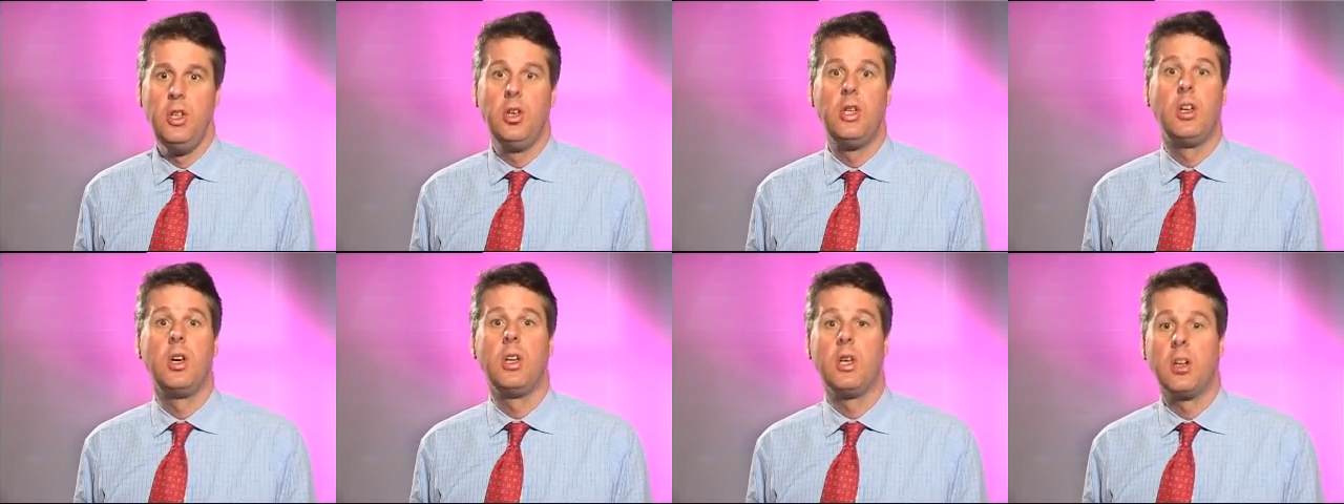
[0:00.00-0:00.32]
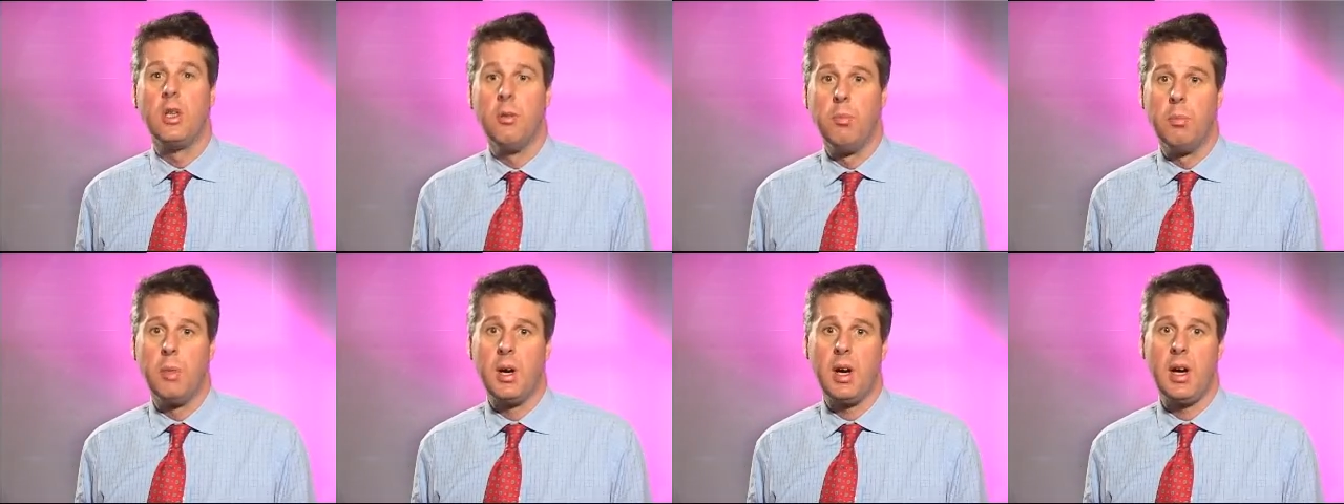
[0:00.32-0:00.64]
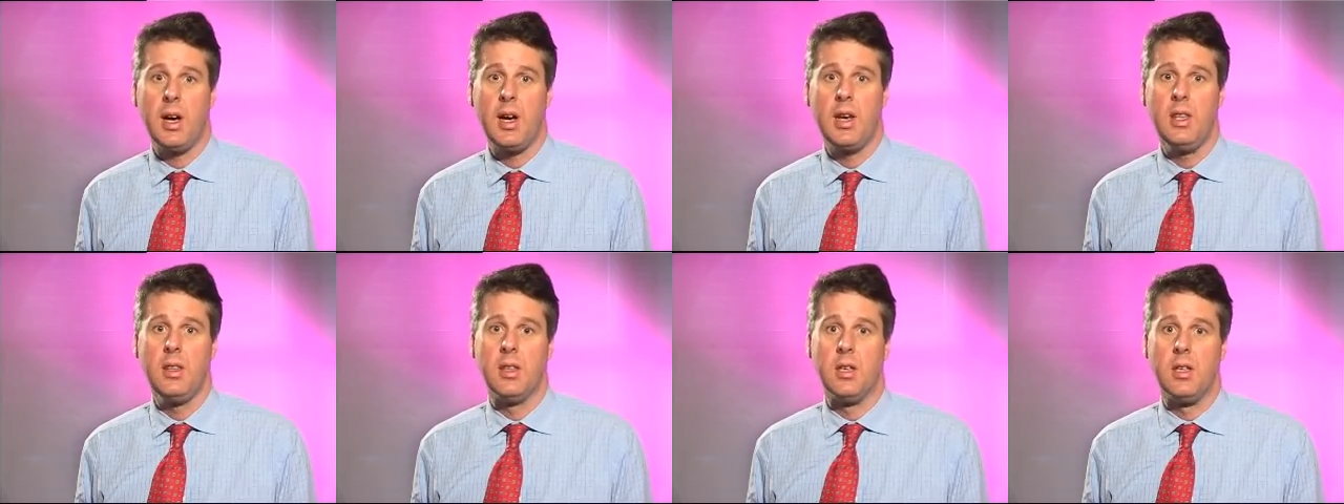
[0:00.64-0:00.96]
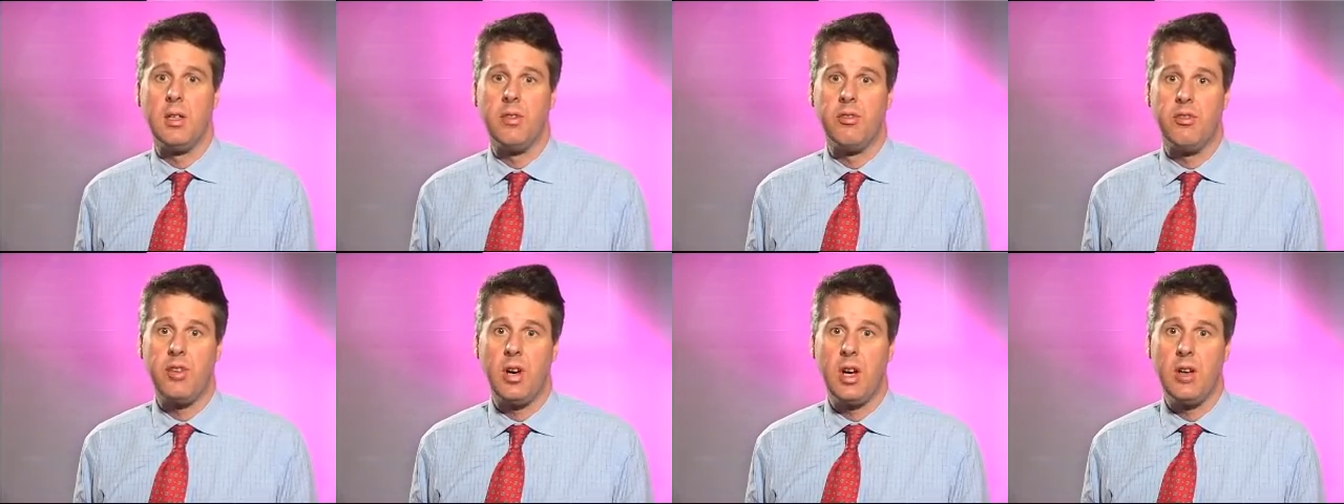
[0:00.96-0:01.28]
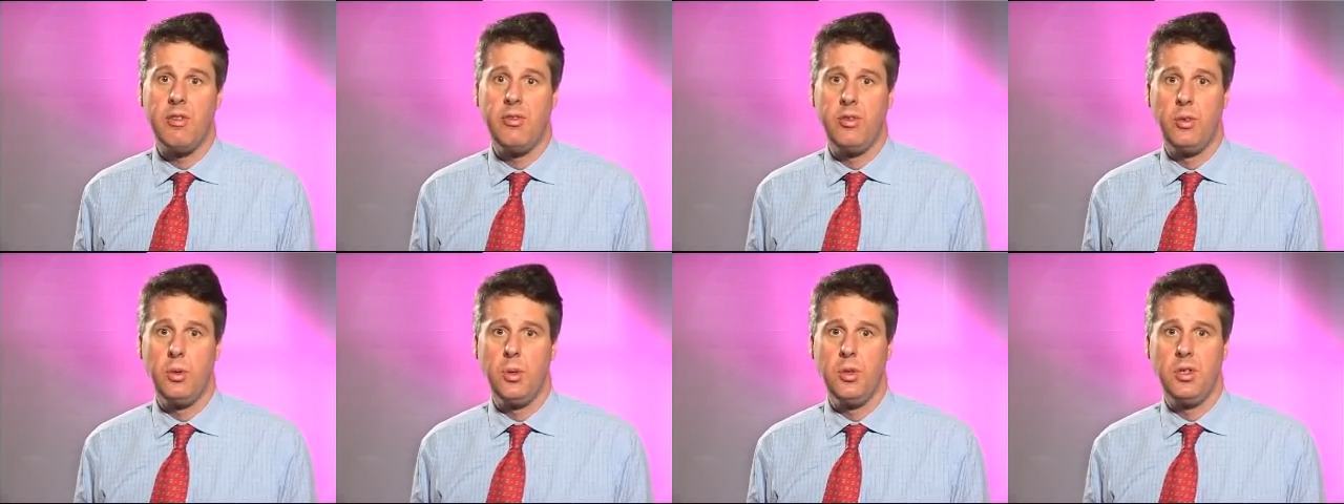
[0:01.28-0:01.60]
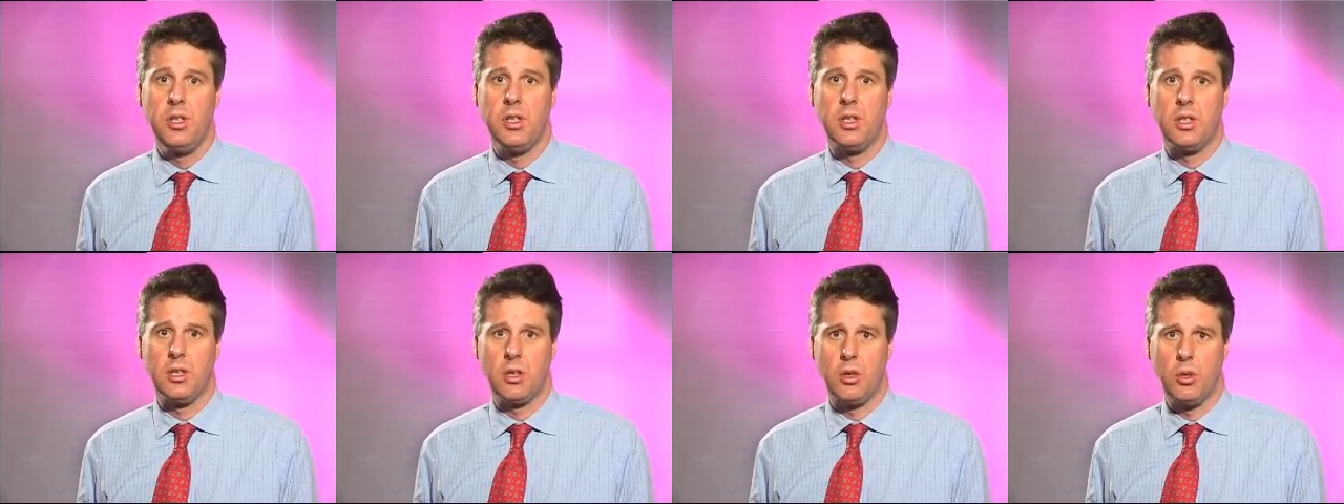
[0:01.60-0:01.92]
You can combine the 5
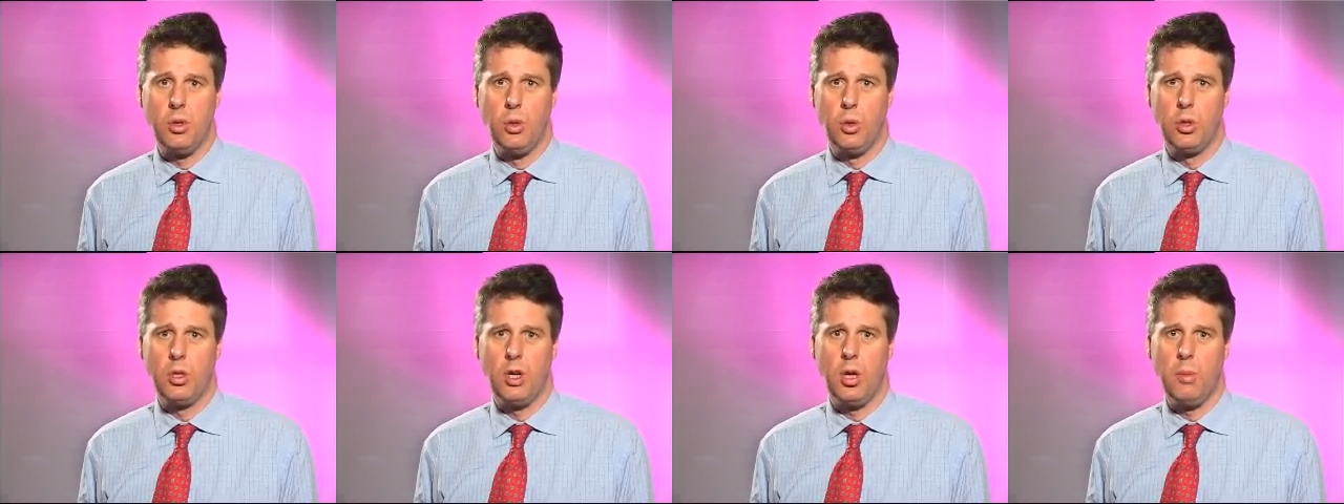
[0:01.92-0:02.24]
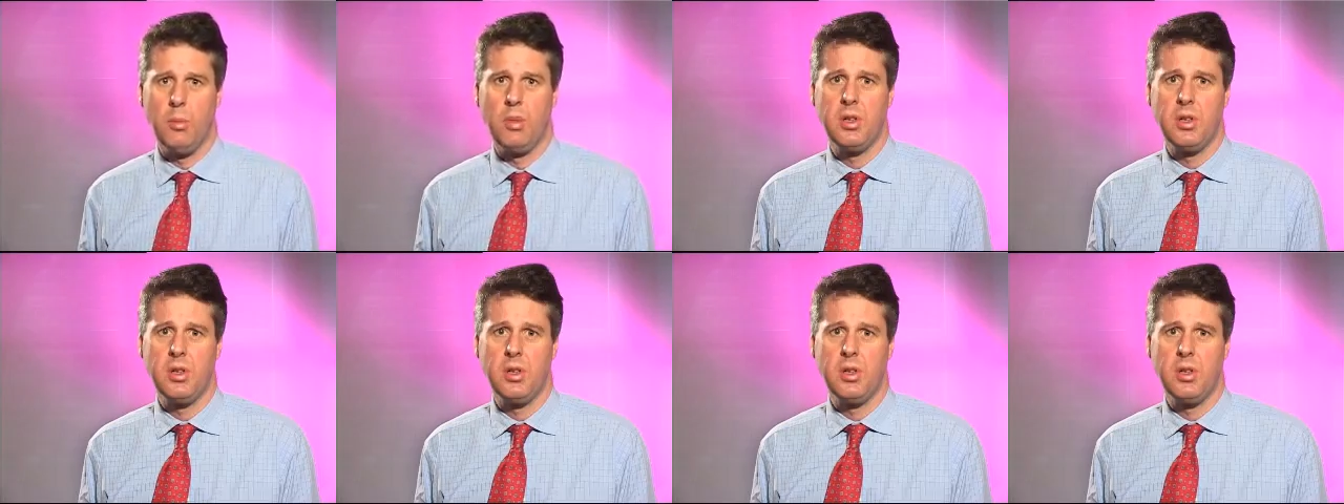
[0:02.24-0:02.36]
forces and core